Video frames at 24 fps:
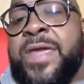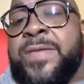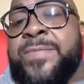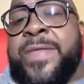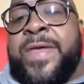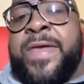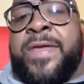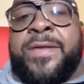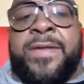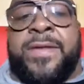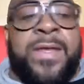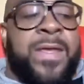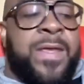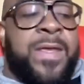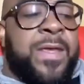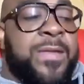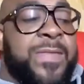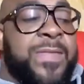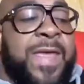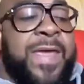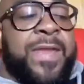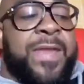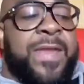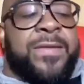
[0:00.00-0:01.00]
that
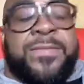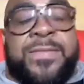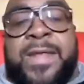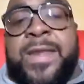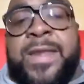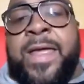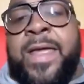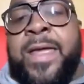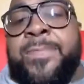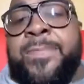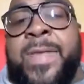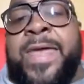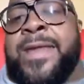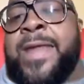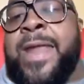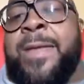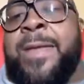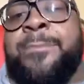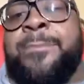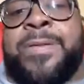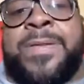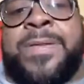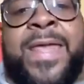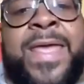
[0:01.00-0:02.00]
that I'm not, and
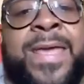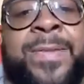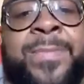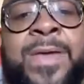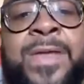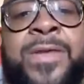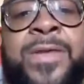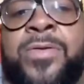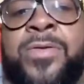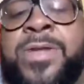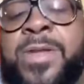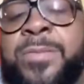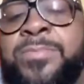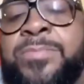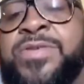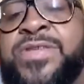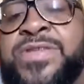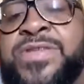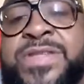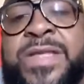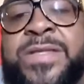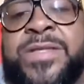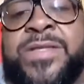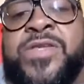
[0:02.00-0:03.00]
I'm blaming, or I'm
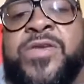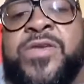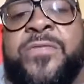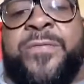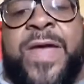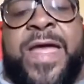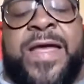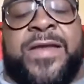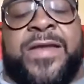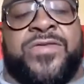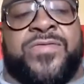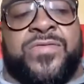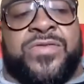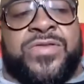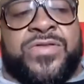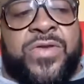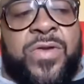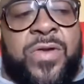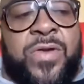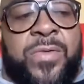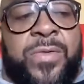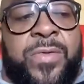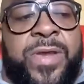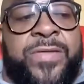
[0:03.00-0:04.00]
just telling you factual
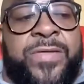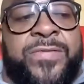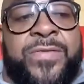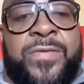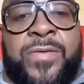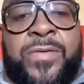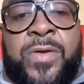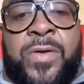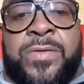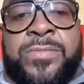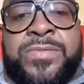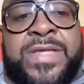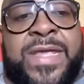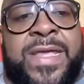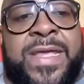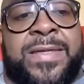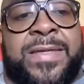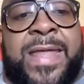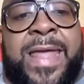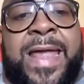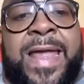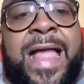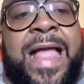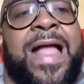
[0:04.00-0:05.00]
stories. You know what I'm saying?
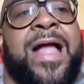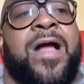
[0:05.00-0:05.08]
Like, I